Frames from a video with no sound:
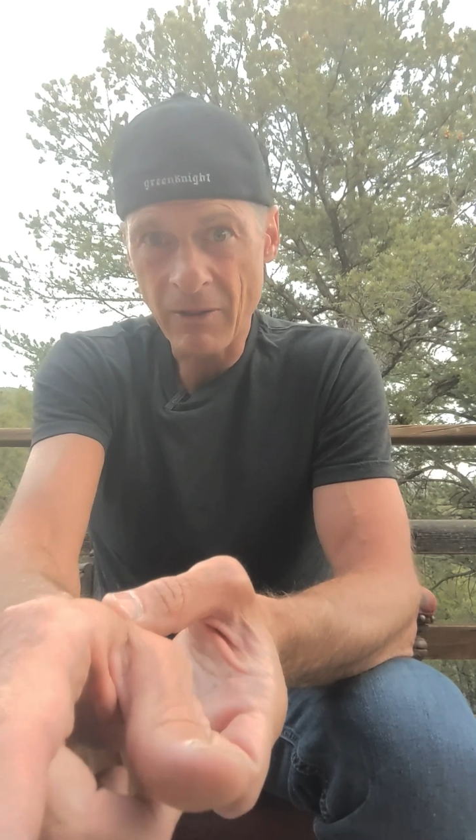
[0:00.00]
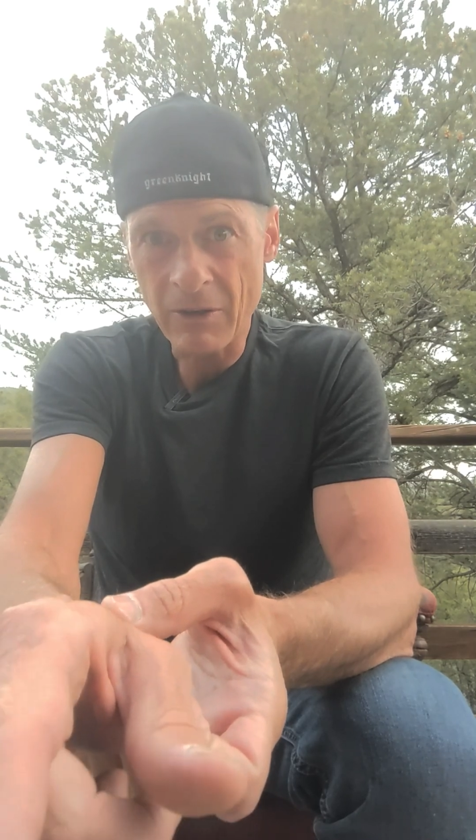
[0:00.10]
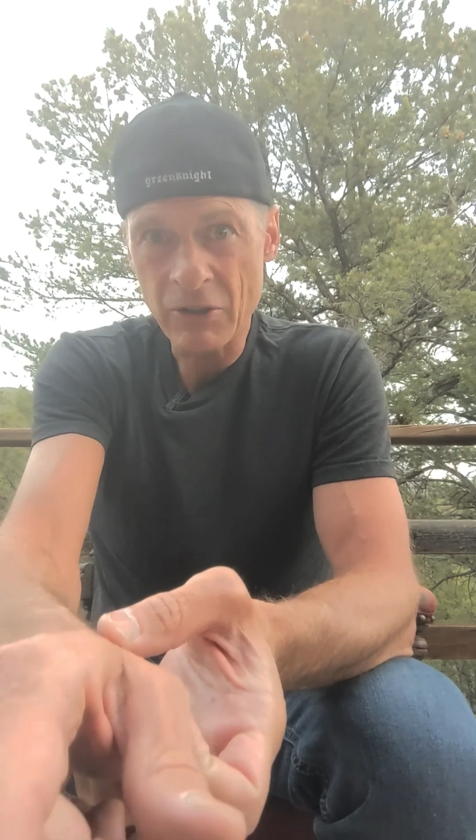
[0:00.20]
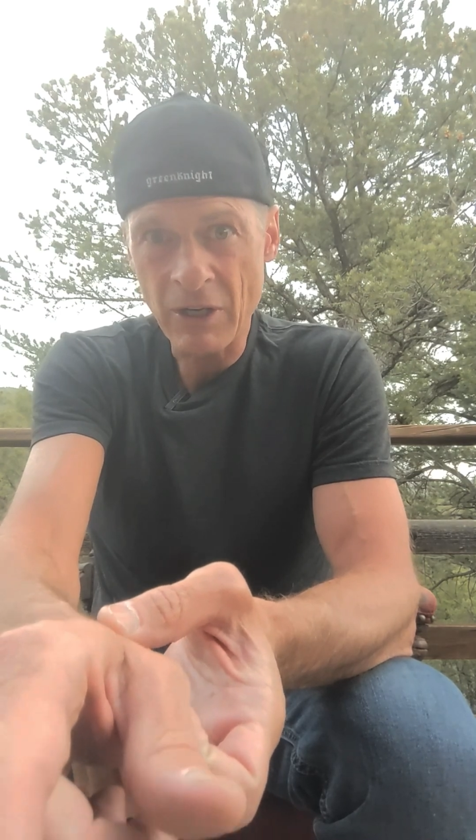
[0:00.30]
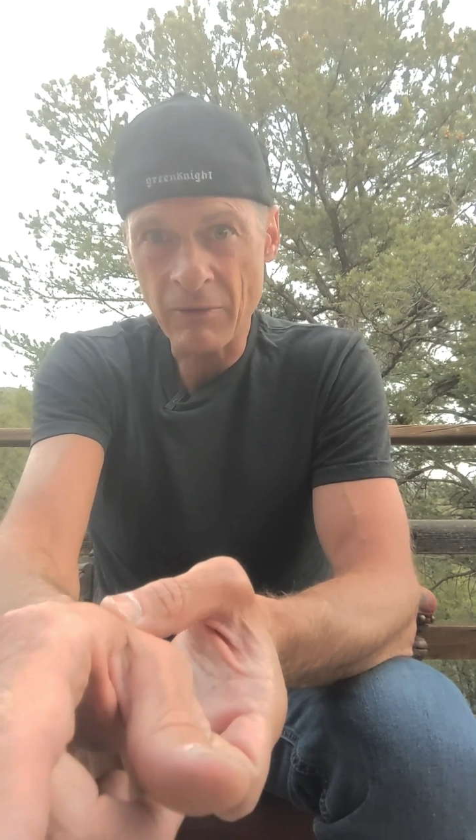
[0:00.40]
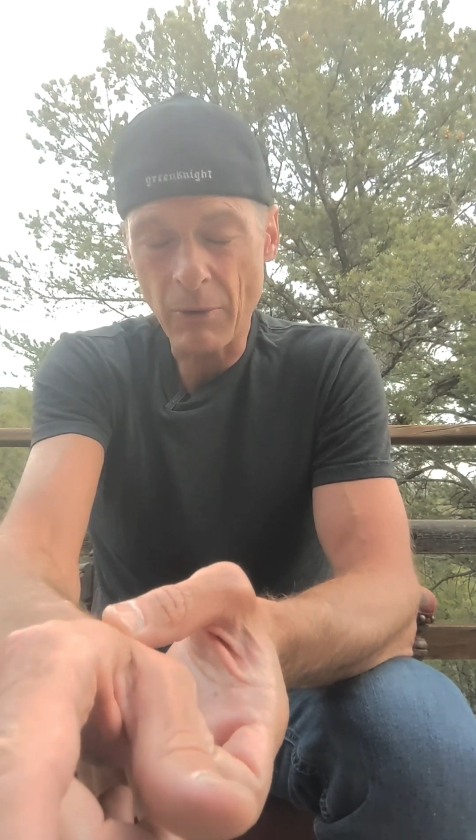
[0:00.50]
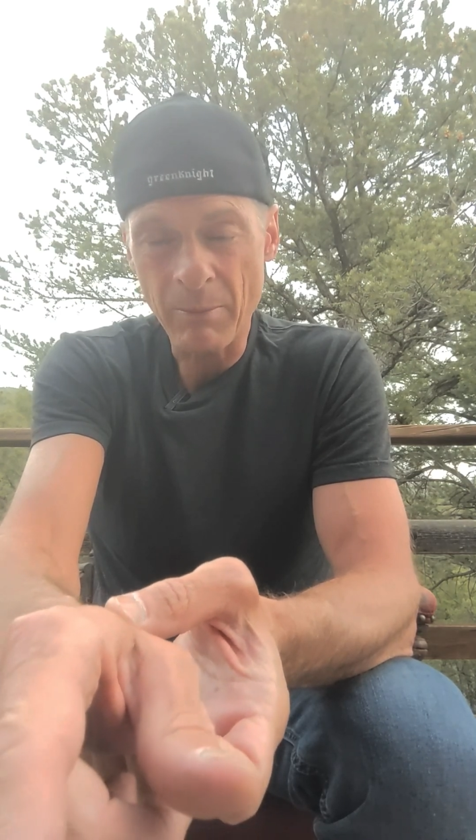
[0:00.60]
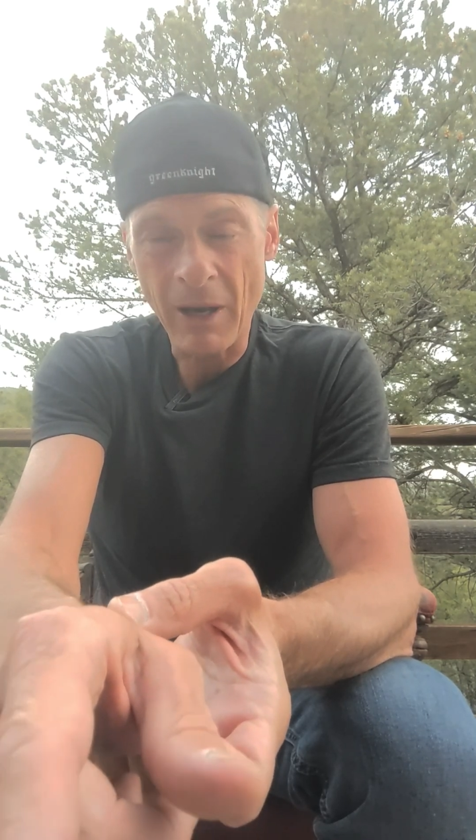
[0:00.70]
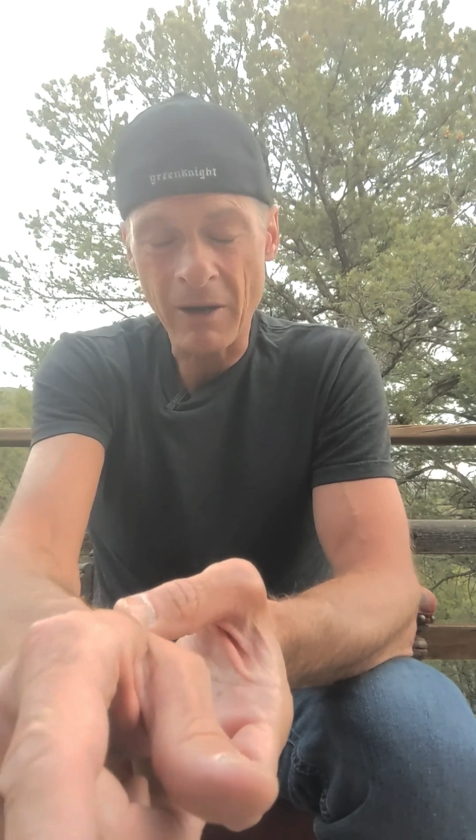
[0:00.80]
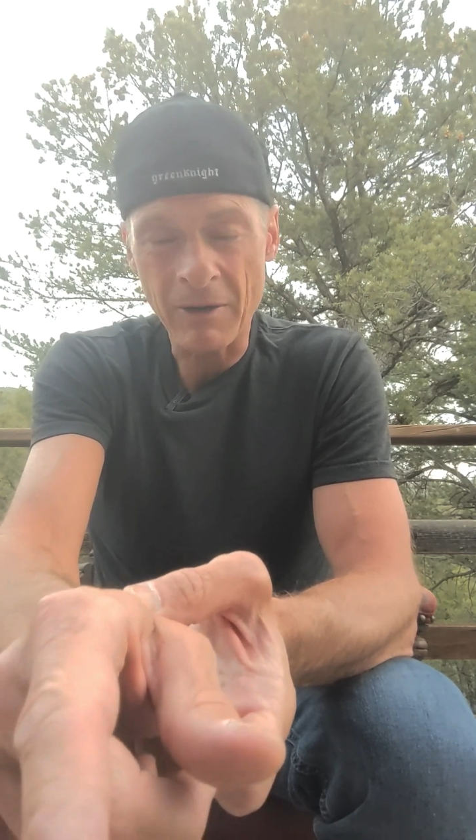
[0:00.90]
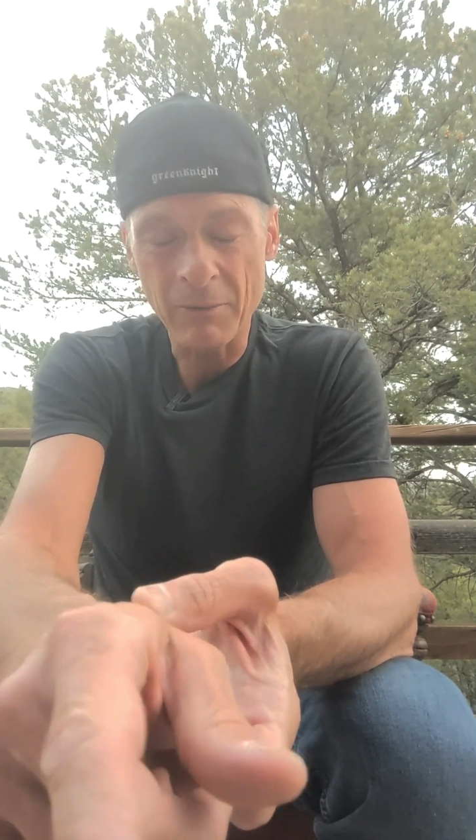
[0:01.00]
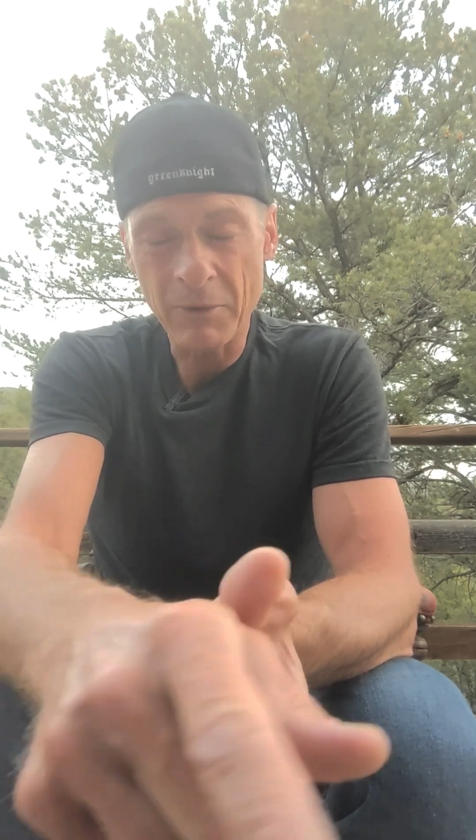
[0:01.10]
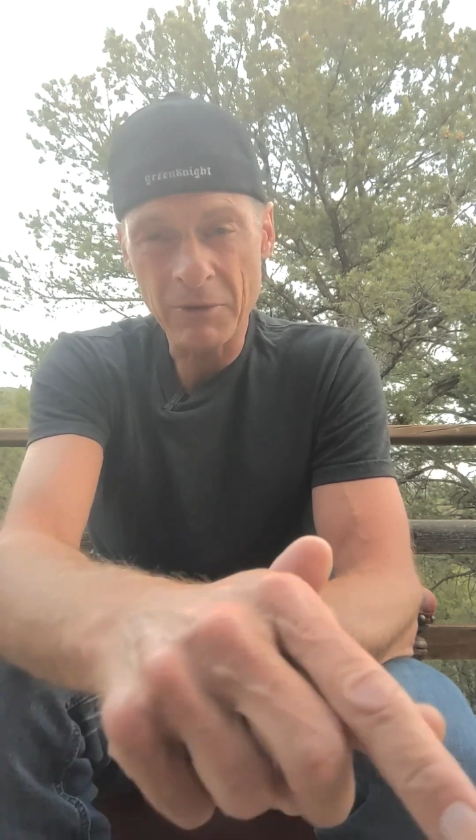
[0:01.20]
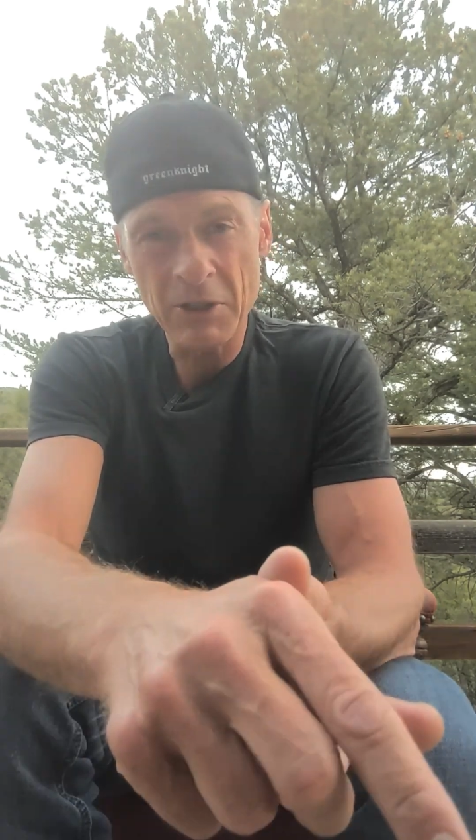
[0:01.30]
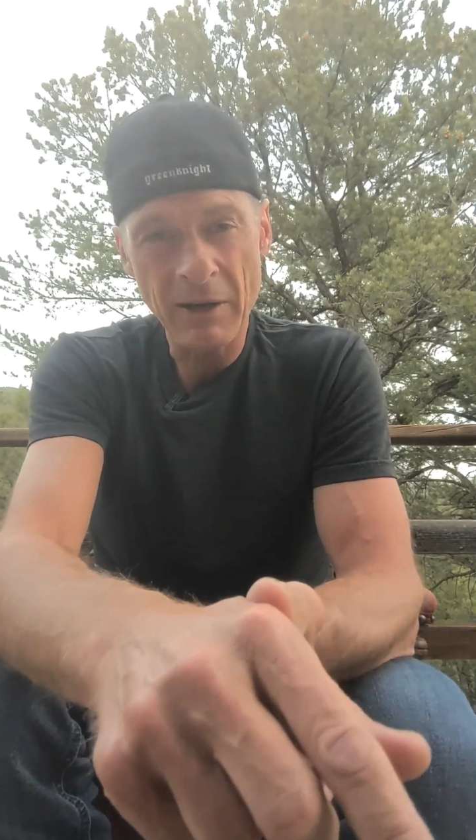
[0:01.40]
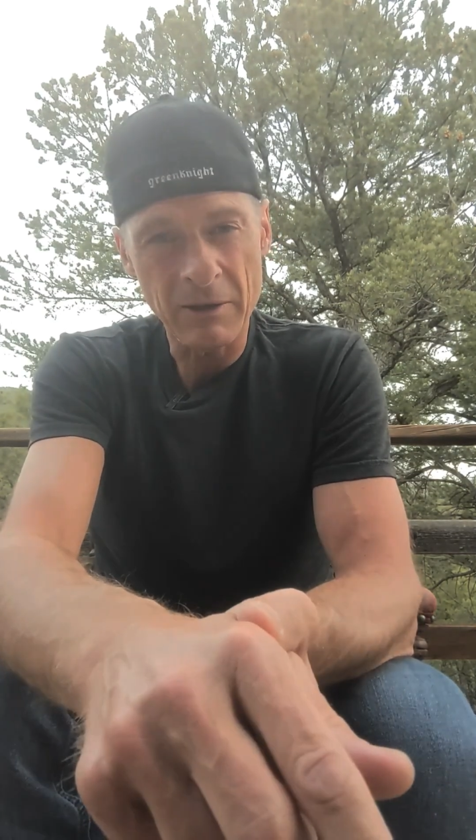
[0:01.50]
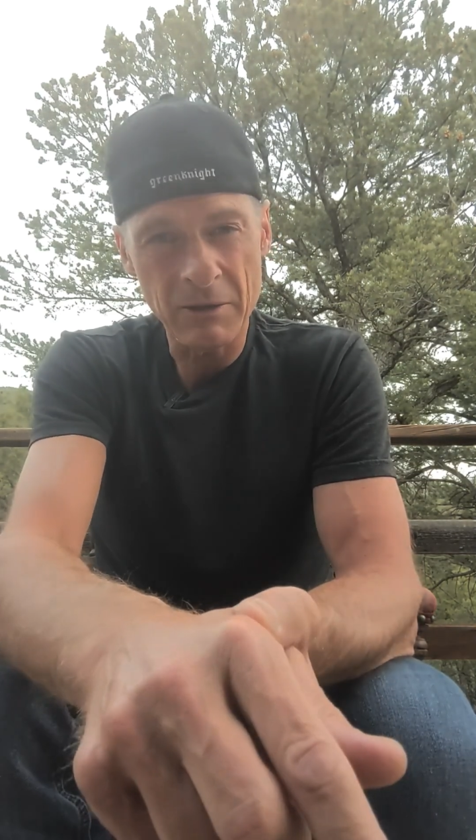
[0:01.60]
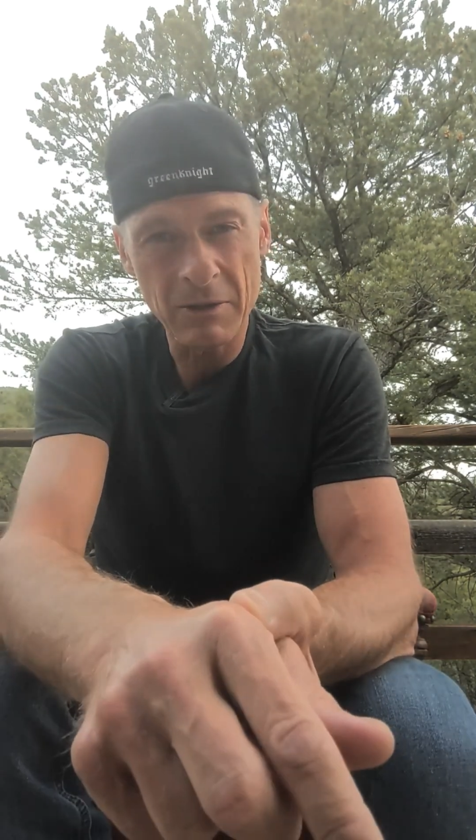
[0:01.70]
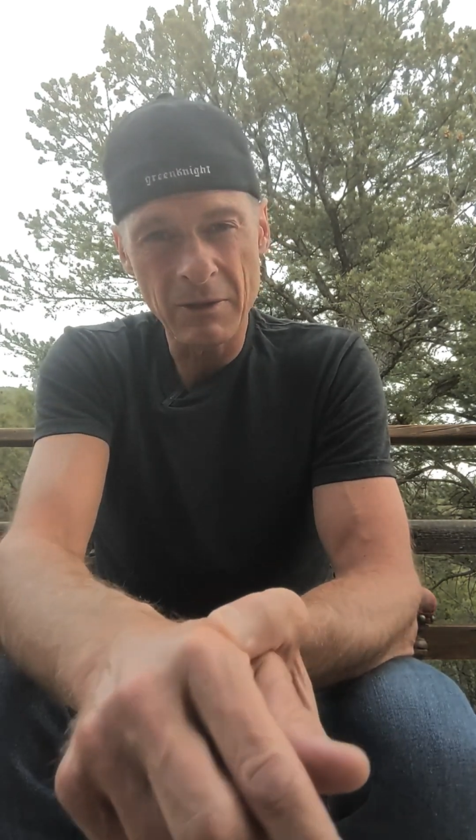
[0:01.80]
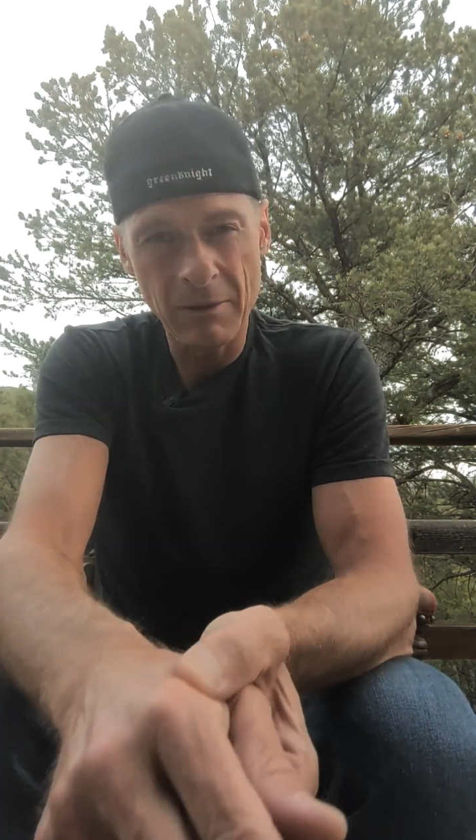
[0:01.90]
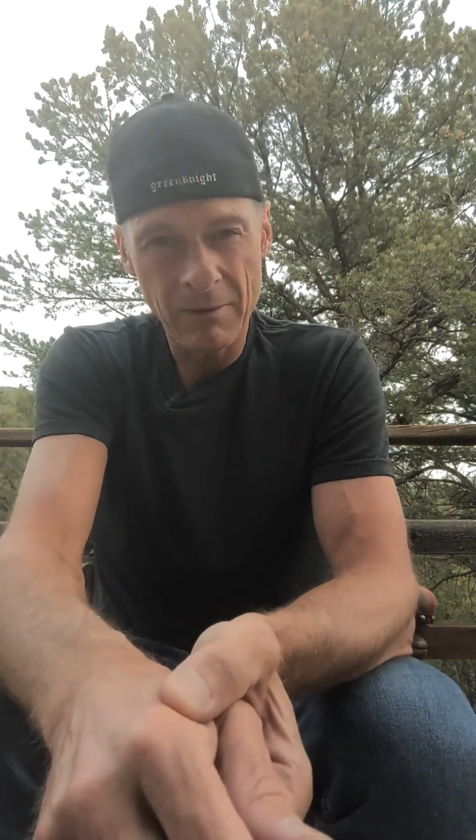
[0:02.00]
the general pattern will change.